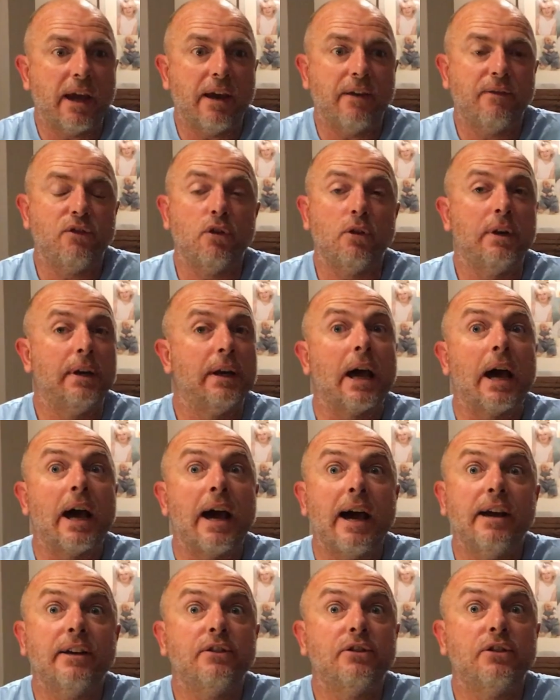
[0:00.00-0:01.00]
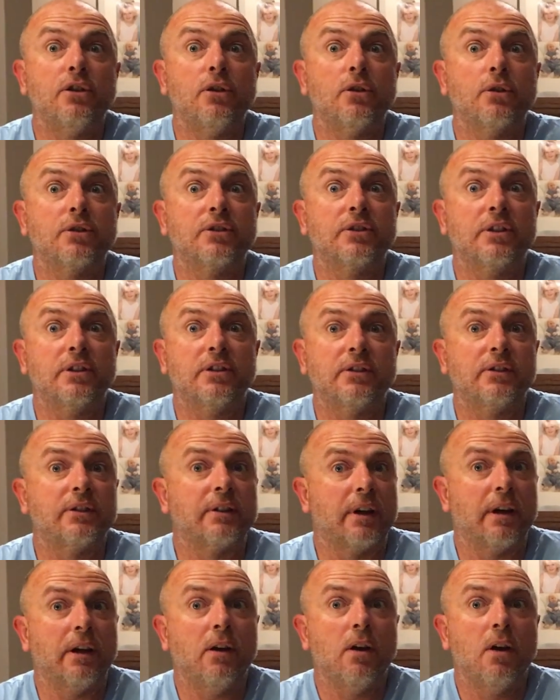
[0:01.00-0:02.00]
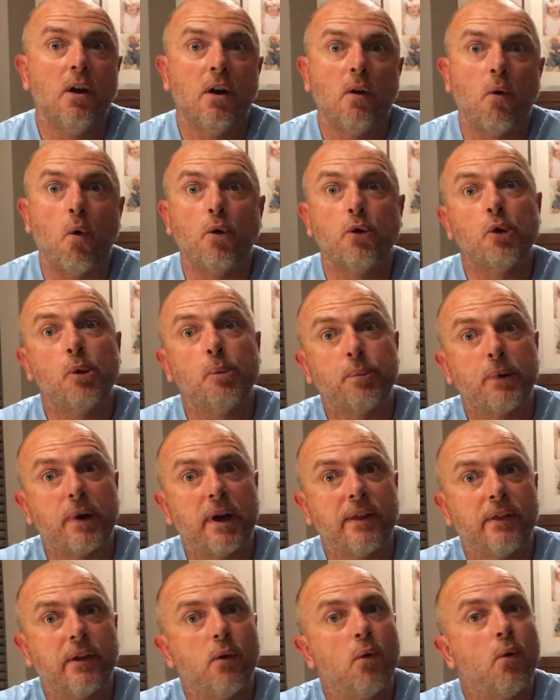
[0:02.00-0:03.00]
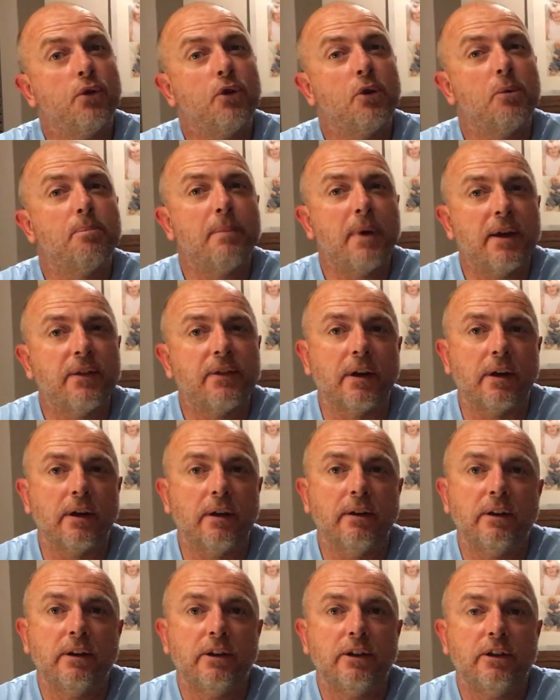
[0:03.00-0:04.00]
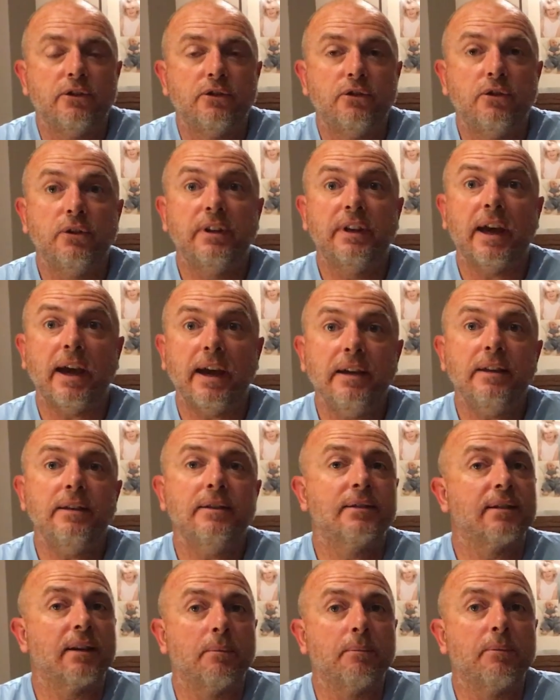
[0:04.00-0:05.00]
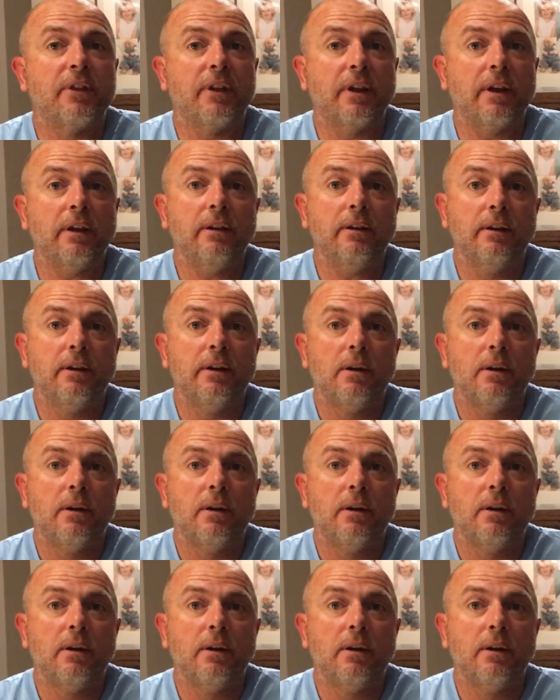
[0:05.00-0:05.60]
Have you lied to your sister or your brother or your mother to gain something